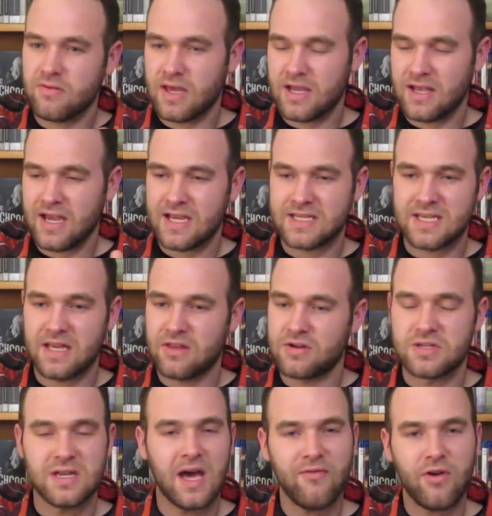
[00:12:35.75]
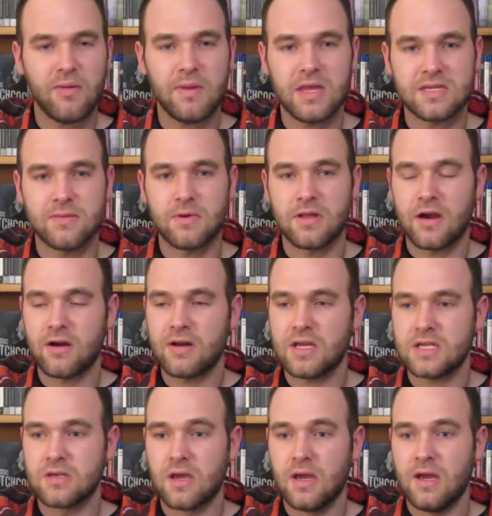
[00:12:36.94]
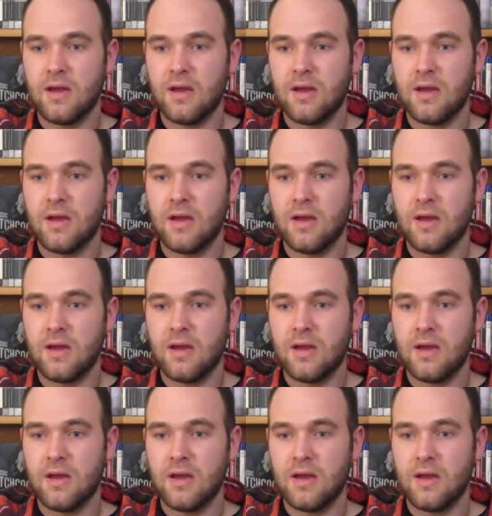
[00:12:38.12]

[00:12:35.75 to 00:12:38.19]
like I said, there's not very many similarities